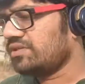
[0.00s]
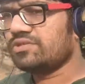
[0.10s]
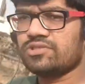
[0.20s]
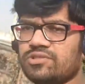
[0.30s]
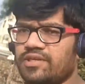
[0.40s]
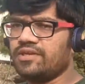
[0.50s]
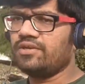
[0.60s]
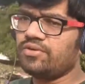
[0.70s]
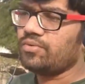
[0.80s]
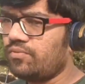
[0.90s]
just
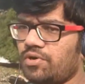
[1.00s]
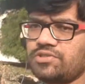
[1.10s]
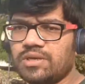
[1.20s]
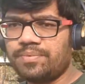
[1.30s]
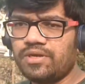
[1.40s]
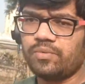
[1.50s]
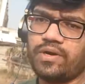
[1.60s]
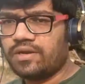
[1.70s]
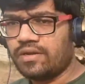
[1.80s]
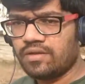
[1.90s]
sticking to WhatsApp and
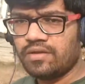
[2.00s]
Twitter.